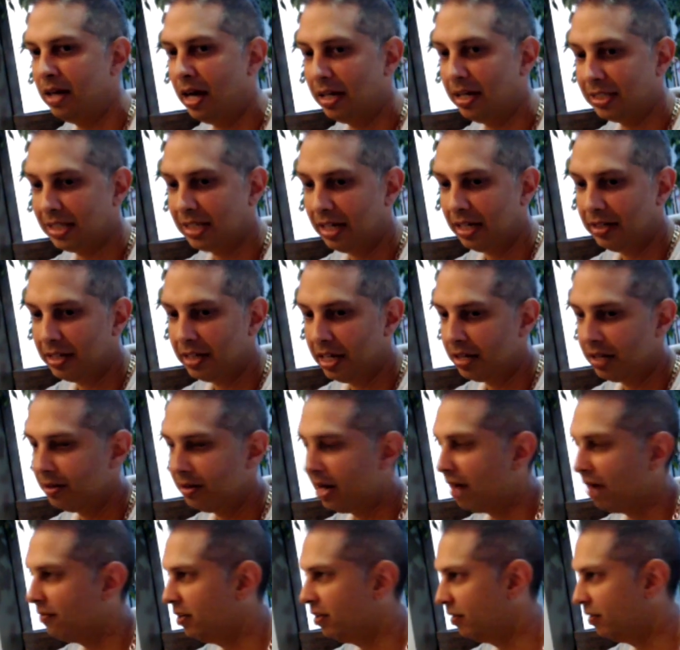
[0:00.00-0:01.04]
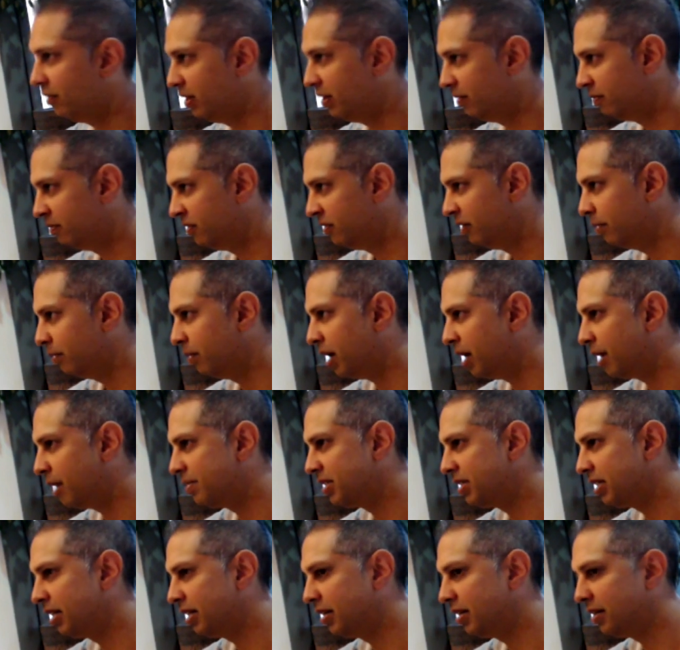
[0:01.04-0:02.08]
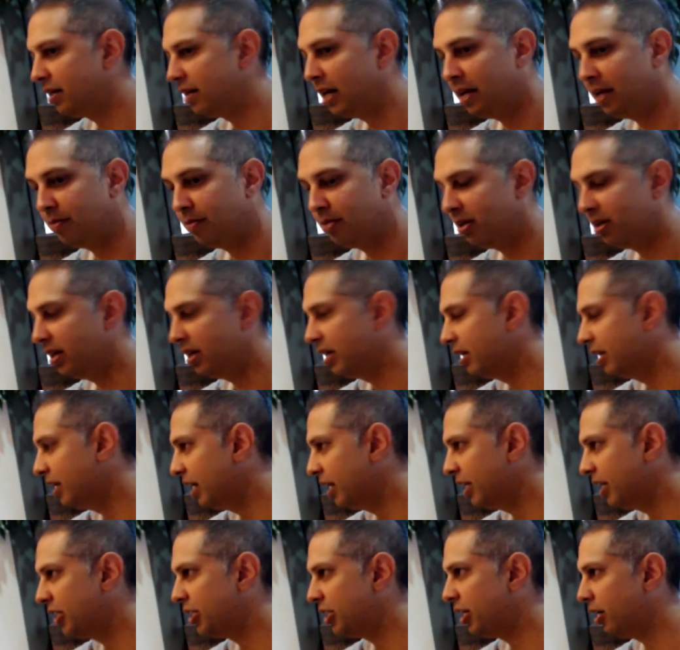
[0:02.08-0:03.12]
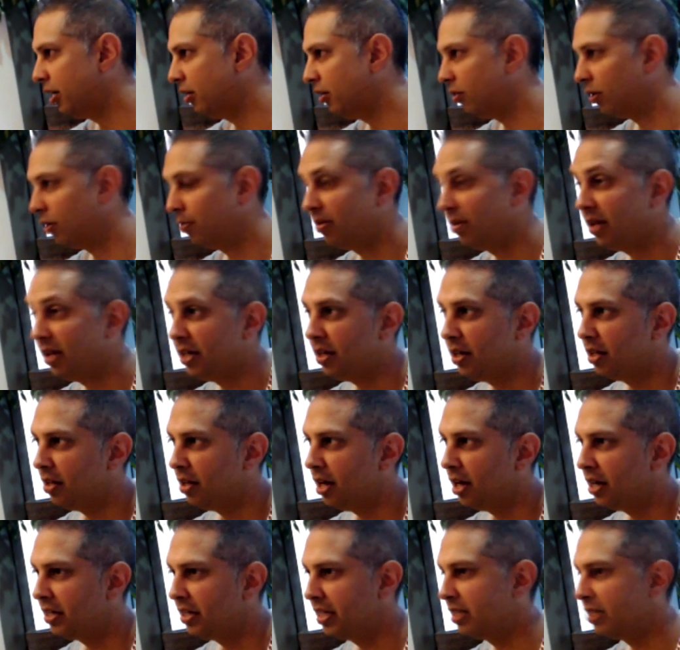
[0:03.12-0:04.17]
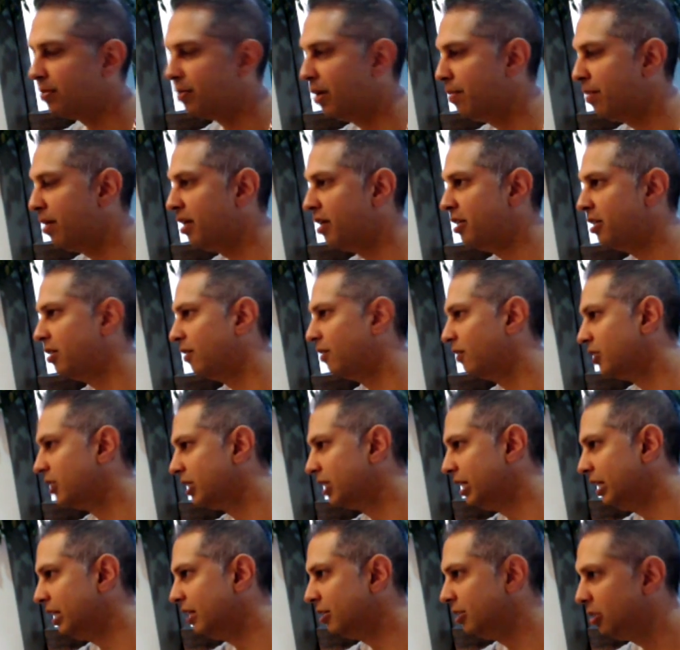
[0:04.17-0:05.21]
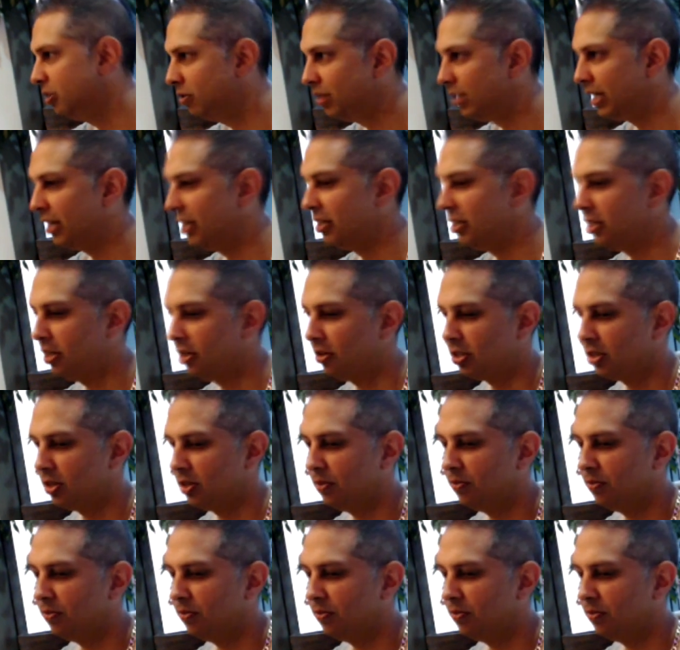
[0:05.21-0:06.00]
us getting together, having a few pops together and playing NHL or playing online against my buddies overseas using NHL.